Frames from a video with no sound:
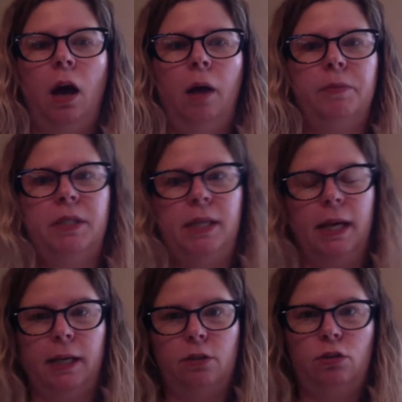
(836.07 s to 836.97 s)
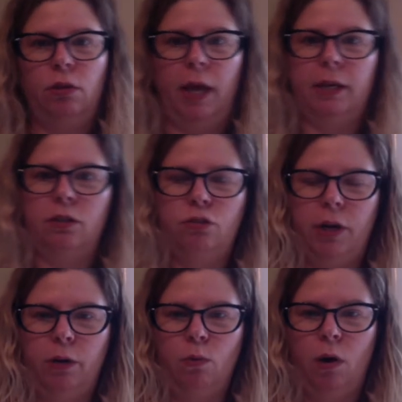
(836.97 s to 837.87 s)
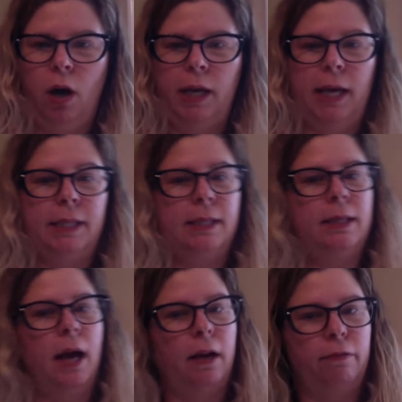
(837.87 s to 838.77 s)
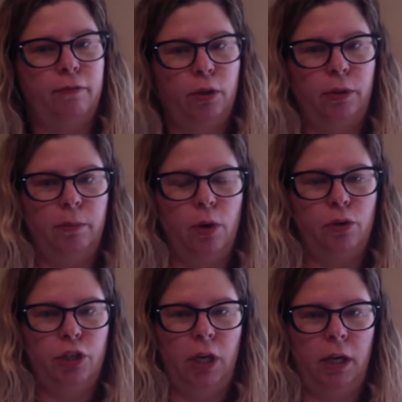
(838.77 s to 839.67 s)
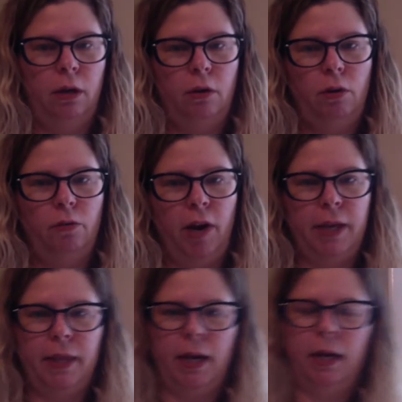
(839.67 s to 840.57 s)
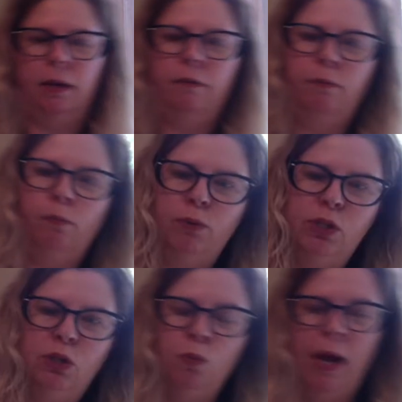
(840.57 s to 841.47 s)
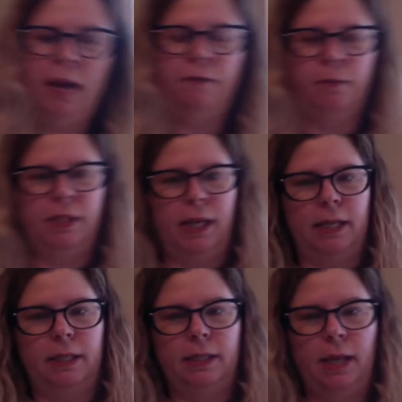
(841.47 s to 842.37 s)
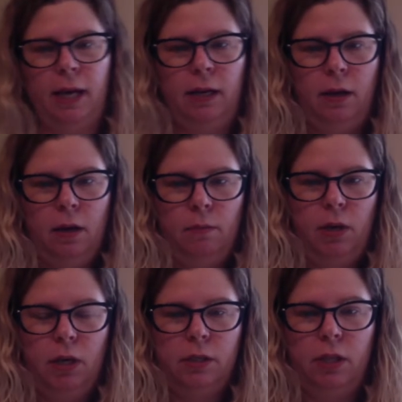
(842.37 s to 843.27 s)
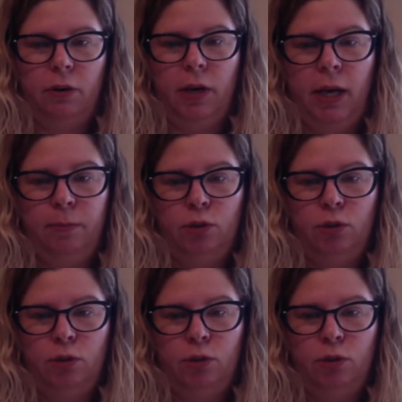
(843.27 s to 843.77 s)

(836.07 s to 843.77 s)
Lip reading: stand on two legs and try to walk, it's not a fluid motion, right? They kind of sway from side to side because their hip